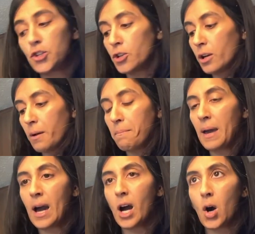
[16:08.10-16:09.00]
took
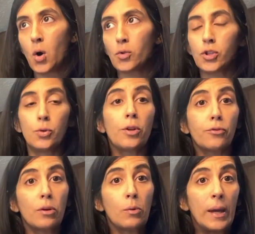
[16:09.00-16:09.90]
about 2 to
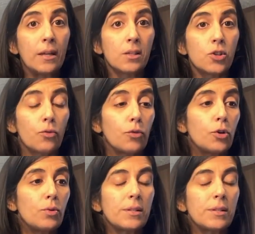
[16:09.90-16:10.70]
3 weeks to root.